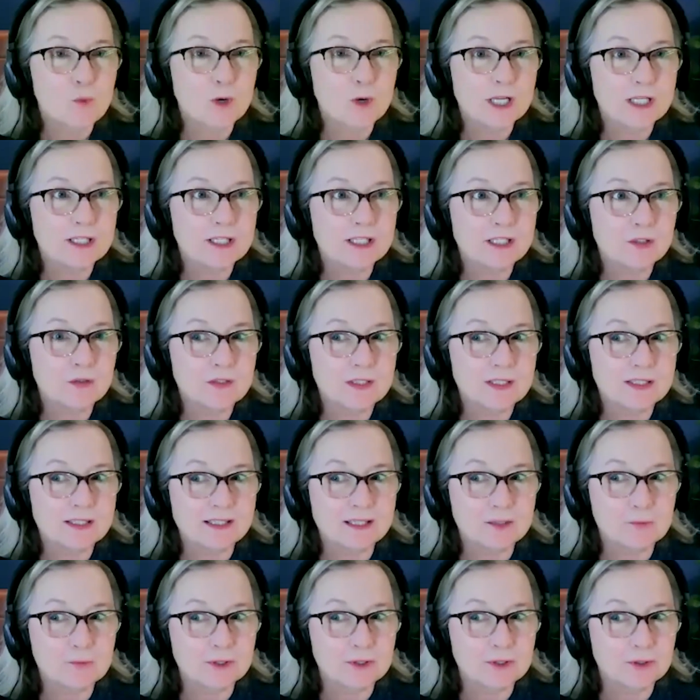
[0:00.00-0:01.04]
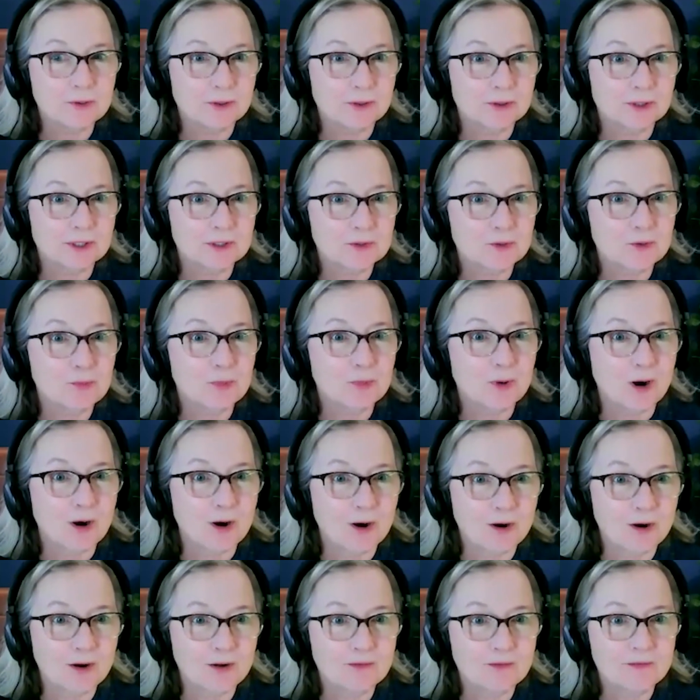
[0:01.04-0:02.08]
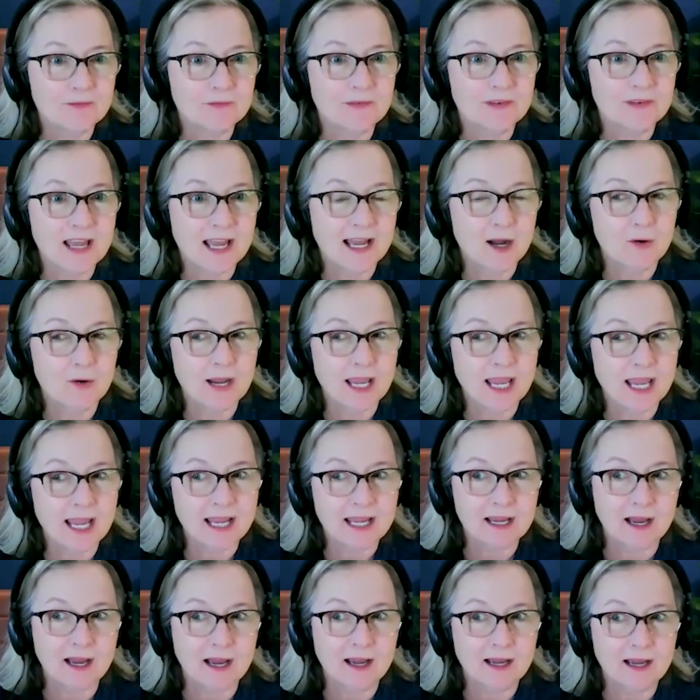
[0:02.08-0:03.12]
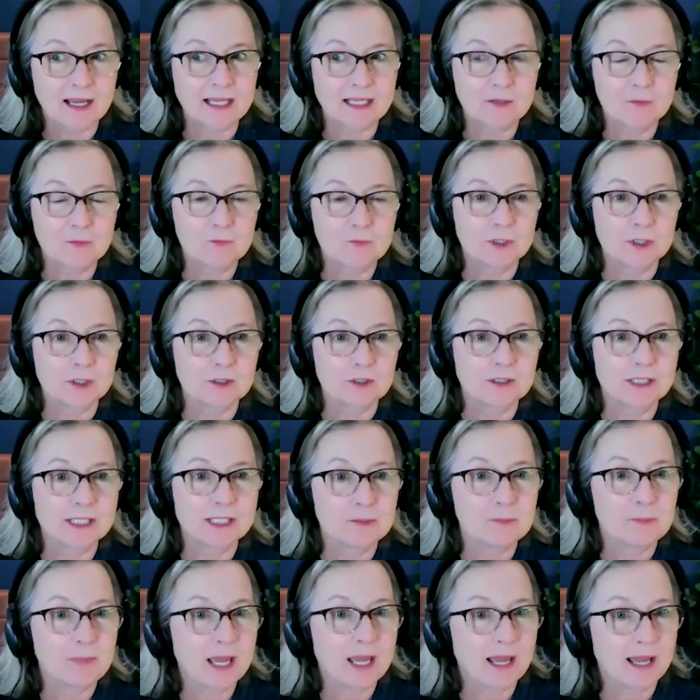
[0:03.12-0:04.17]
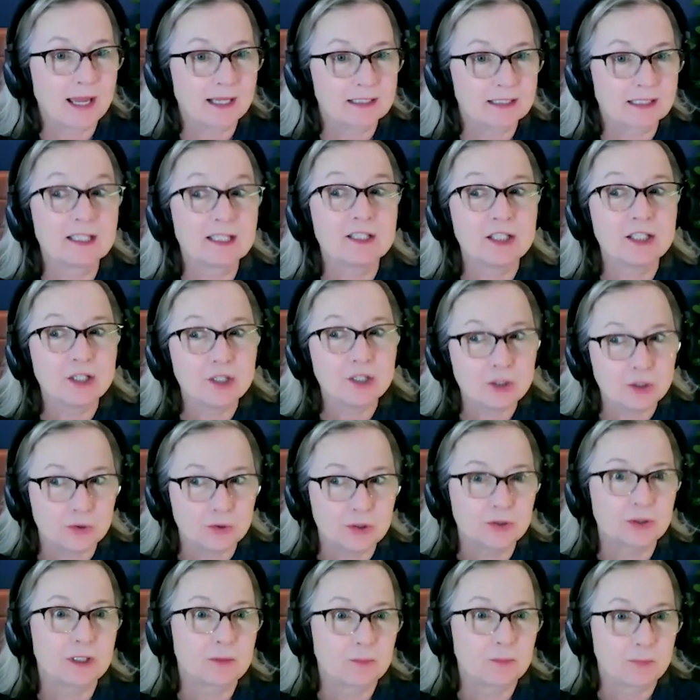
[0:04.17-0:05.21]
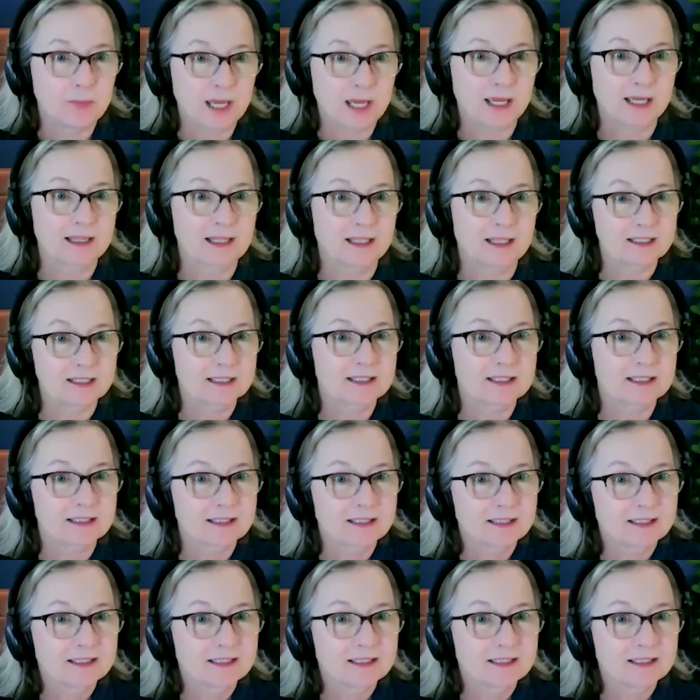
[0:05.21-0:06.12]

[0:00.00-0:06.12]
what do you see with your crystal ball, how AI will continue to impact this?